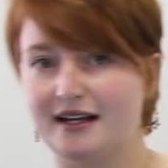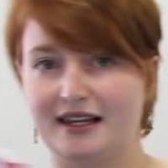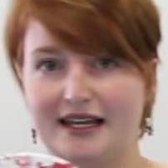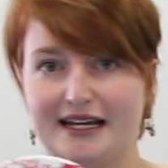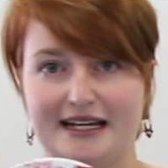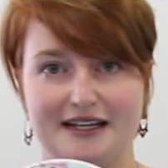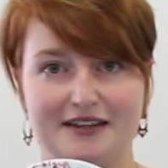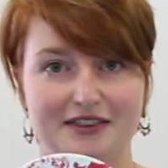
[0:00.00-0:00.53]

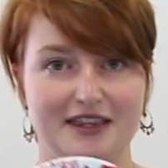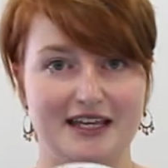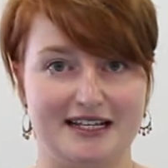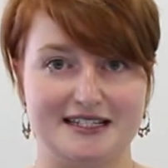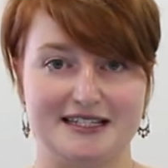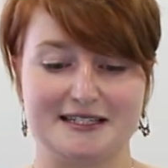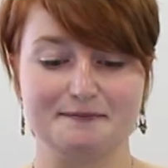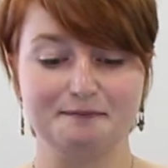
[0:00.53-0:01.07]
like
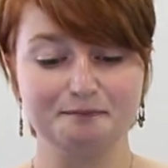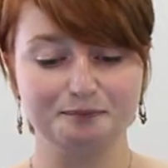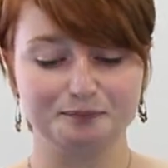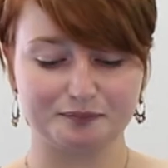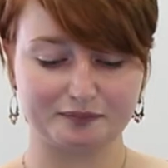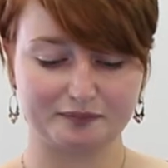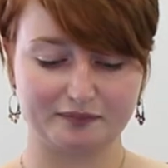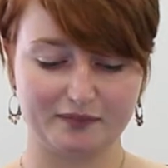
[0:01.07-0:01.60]
this.
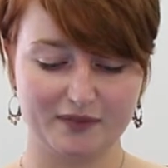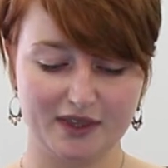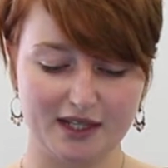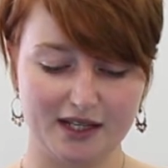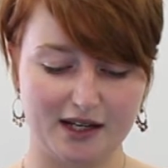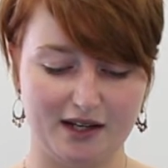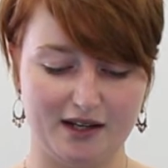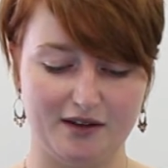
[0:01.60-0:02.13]

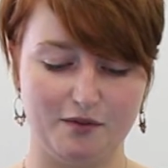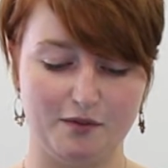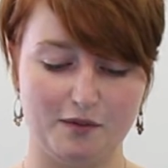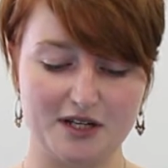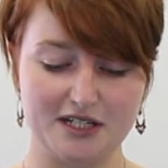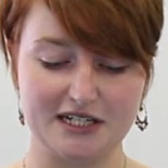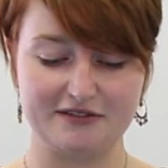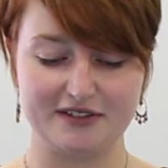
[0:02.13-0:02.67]

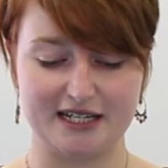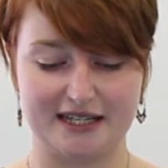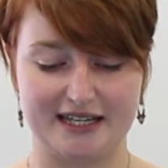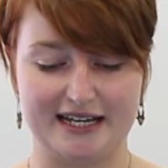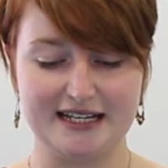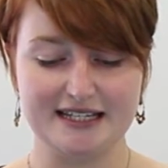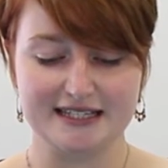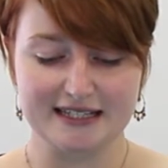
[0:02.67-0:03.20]
Once you've done
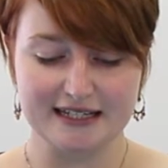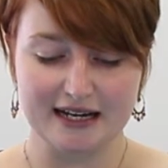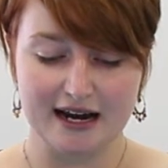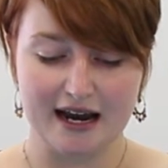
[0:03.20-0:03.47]
this,